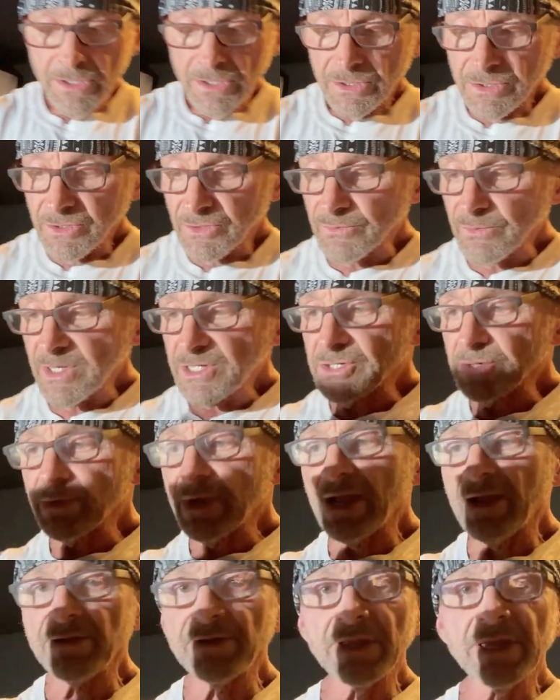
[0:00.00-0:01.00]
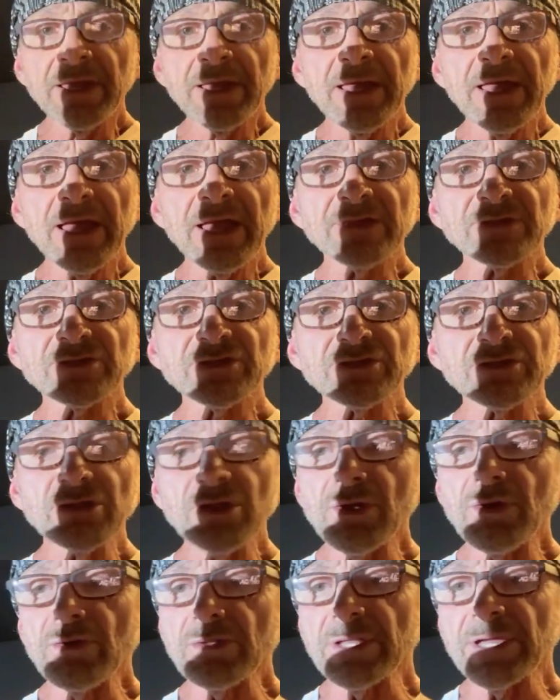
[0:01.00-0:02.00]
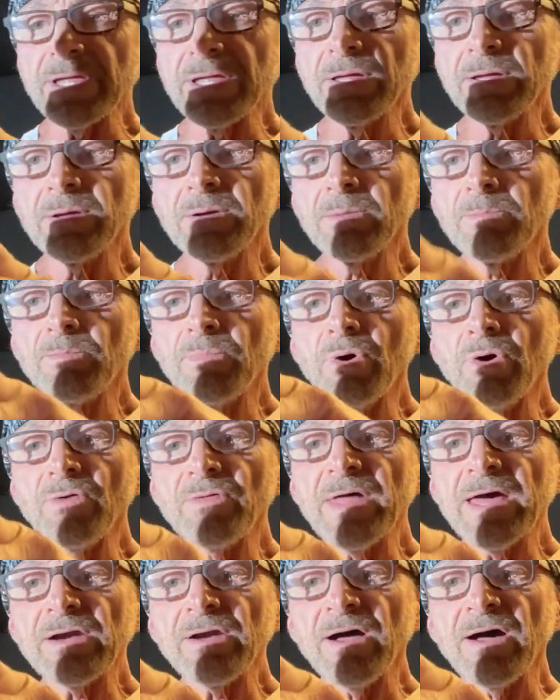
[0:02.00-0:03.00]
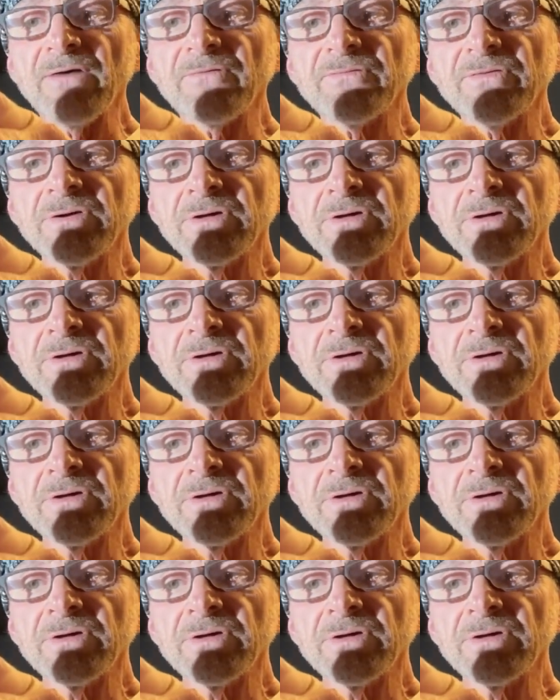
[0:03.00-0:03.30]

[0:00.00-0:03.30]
just reach around and slowly pull that off.